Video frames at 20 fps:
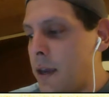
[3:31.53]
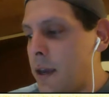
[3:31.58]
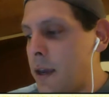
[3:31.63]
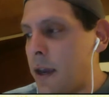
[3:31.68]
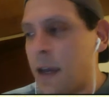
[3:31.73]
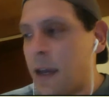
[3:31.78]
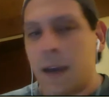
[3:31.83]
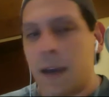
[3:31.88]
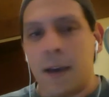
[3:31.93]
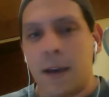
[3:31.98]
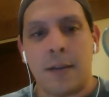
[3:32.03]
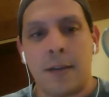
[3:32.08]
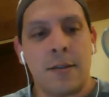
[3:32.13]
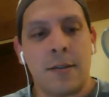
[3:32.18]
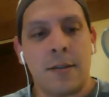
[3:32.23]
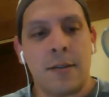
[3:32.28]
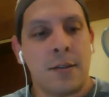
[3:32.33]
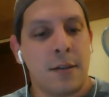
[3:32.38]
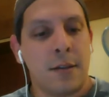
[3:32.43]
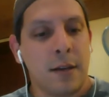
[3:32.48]

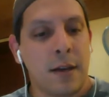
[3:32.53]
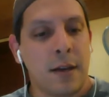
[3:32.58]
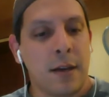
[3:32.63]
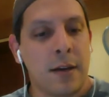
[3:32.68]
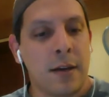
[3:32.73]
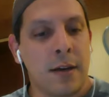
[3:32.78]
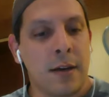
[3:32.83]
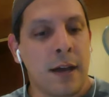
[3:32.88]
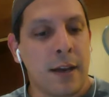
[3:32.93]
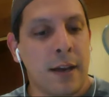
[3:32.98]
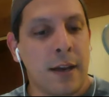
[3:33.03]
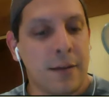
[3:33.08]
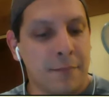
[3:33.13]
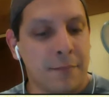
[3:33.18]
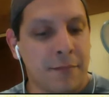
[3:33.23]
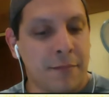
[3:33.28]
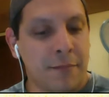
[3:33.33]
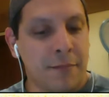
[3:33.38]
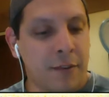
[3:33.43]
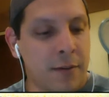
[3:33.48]
and I come
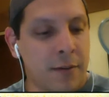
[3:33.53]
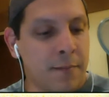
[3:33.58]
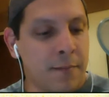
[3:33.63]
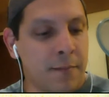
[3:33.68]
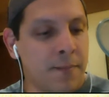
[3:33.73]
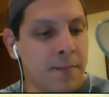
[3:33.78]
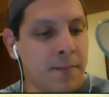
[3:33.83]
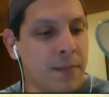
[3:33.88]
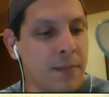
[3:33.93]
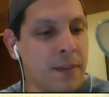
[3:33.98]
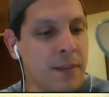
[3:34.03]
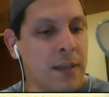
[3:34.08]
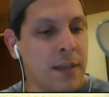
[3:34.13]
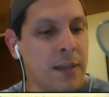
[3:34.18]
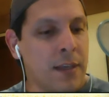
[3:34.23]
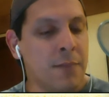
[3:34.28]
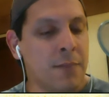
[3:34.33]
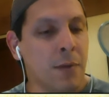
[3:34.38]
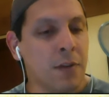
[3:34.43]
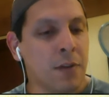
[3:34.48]
from
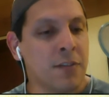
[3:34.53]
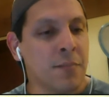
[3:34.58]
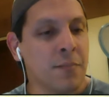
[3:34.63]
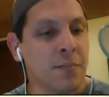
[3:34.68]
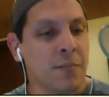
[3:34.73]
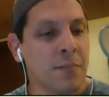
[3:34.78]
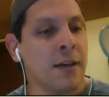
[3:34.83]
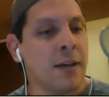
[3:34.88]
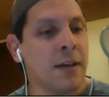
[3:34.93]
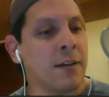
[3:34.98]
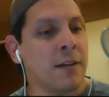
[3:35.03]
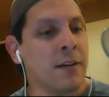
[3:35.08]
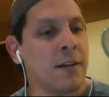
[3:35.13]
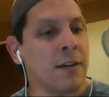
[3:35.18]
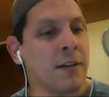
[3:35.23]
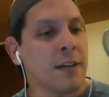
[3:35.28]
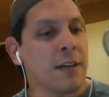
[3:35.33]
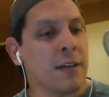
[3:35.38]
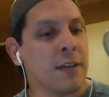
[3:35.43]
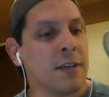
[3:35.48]
the multimedia end of
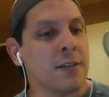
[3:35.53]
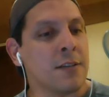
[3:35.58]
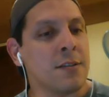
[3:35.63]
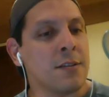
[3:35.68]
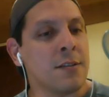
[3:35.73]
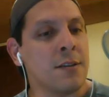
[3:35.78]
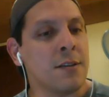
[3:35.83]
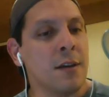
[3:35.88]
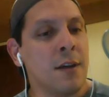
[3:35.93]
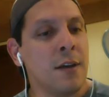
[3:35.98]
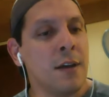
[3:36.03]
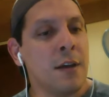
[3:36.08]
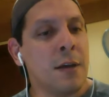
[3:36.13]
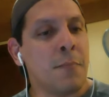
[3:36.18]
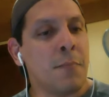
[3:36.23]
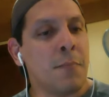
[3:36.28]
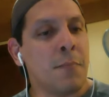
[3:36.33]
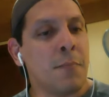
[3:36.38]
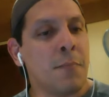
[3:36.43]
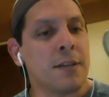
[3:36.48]
things,
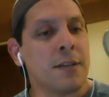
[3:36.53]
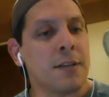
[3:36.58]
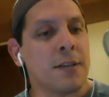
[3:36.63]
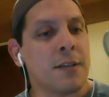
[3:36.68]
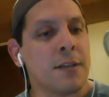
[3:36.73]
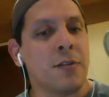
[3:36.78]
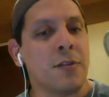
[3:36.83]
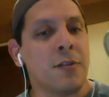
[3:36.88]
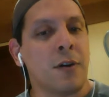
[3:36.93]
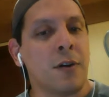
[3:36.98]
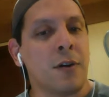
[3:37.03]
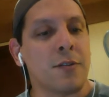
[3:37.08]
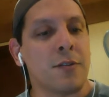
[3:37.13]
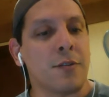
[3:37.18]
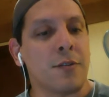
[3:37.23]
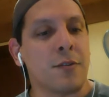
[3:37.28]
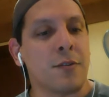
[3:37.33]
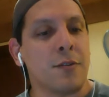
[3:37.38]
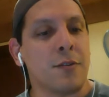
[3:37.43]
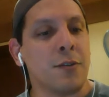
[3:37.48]
but I do also
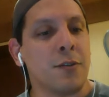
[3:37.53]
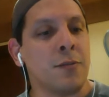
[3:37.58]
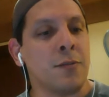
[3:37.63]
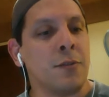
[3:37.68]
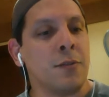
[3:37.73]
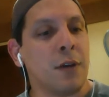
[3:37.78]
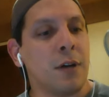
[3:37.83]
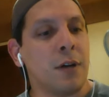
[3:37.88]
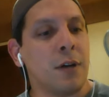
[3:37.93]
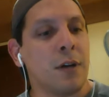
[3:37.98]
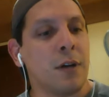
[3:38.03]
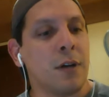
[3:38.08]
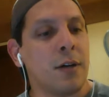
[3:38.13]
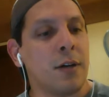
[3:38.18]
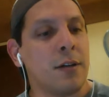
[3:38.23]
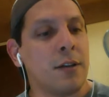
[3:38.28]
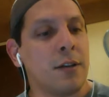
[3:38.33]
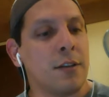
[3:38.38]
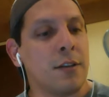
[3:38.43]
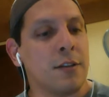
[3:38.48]
do
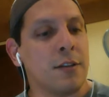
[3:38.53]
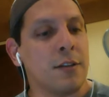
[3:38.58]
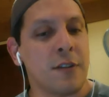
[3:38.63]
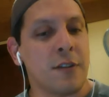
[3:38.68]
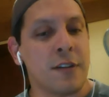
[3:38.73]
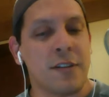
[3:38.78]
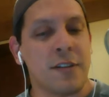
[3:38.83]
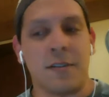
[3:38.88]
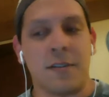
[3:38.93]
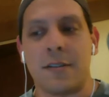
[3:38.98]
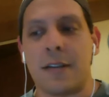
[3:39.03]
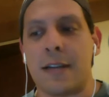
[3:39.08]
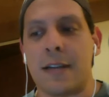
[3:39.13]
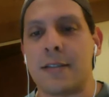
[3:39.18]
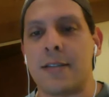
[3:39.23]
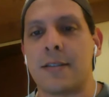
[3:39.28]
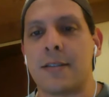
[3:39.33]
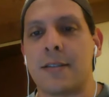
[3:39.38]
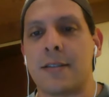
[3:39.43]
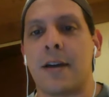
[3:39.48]
illustrations
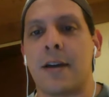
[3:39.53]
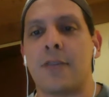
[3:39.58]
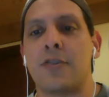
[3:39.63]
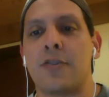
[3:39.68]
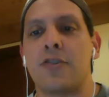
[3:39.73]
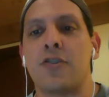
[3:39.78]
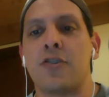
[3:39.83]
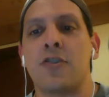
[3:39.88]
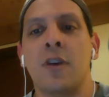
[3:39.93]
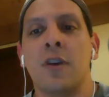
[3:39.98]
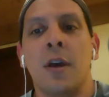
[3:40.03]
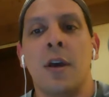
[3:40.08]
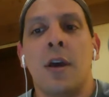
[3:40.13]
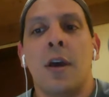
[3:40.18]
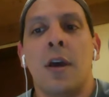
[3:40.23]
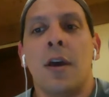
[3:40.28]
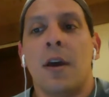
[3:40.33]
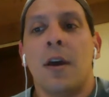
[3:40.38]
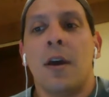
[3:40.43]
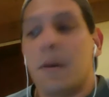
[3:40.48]
and such.
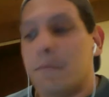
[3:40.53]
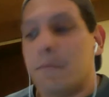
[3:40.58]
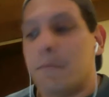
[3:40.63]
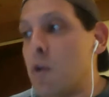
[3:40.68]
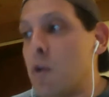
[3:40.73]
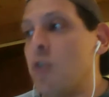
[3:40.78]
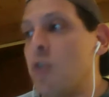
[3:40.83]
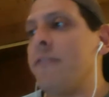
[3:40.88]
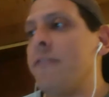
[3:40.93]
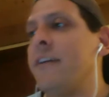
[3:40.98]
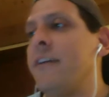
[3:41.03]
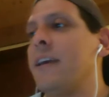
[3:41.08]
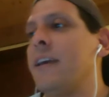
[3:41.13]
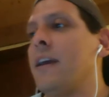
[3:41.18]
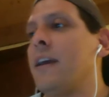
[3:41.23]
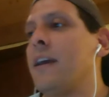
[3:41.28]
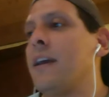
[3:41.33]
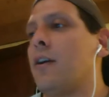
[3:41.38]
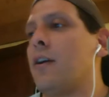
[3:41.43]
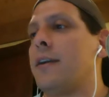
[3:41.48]
Moving
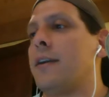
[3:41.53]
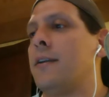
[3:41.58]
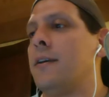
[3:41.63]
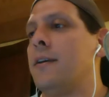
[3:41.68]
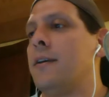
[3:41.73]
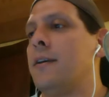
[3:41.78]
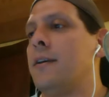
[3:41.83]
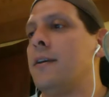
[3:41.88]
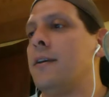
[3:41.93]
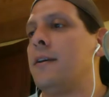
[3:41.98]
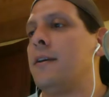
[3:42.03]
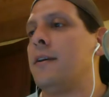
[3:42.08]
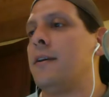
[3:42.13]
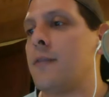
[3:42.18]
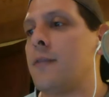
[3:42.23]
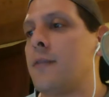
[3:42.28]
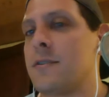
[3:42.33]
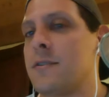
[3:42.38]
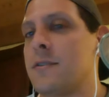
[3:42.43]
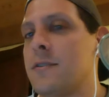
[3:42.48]
on, that
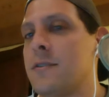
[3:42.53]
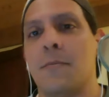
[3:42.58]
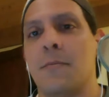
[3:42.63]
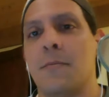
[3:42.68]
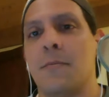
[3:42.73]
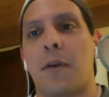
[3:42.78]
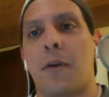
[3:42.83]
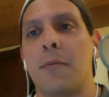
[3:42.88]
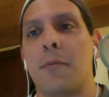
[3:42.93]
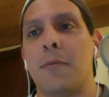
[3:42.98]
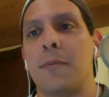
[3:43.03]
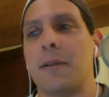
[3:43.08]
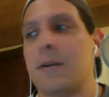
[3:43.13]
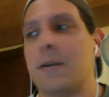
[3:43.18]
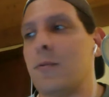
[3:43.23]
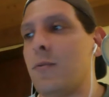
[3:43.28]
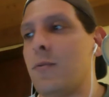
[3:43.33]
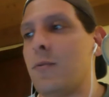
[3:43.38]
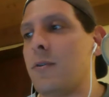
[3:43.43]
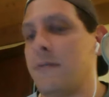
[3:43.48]
was
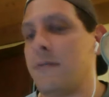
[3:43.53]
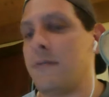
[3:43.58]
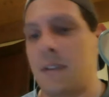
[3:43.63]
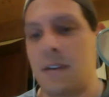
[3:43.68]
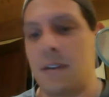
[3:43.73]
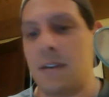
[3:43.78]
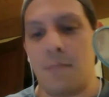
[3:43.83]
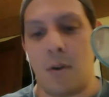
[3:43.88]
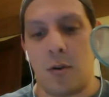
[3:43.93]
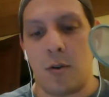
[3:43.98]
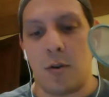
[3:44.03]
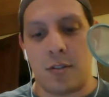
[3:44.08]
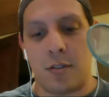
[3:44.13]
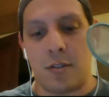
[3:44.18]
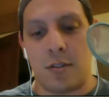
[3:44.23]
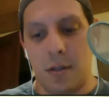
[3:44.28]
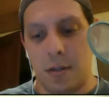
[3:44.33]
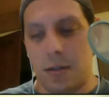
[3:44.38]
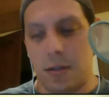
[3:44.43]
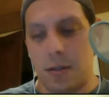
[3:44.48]
probably one of the
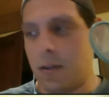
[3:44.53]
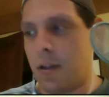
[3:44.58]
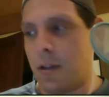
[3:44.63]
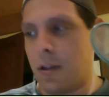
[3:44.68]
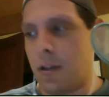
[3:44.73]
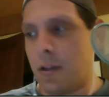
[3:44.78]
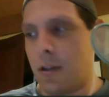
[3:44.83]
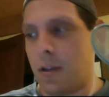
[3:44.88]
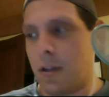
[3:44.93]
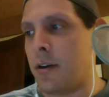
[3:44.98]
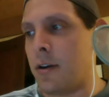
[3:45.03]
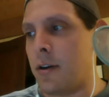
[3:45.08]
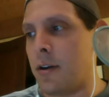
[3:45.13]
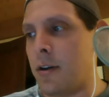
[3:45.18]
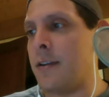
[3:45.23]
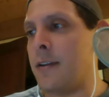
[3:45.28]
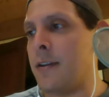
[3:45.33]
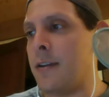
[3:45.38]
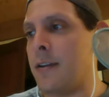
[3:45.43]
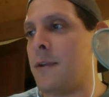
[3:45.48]
most long
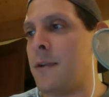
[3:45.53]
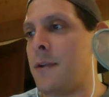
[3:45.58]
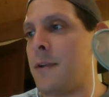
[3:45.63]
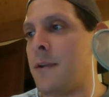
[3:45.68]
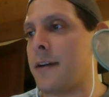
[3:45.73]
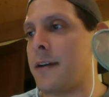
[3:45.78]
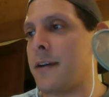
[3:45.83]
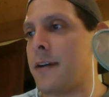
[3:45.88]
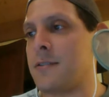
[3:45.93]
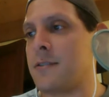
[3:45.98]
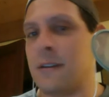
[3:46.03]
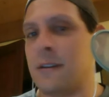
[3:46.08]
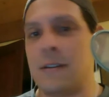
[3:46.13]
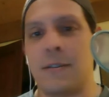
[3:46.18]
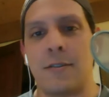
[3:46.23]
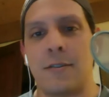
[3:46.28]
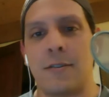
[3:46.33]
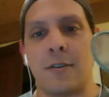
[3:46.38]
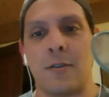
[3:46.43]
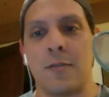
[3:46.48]
and obnoxious
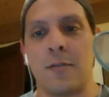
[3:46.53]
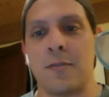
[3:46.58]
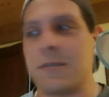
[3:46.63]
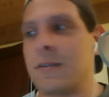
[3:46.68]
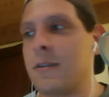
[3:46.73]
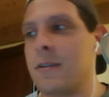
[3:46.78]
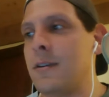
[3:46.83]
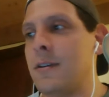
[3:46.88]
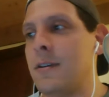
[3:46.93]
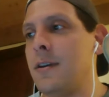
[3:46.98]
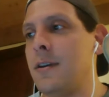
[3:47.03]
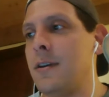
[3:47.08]
intros.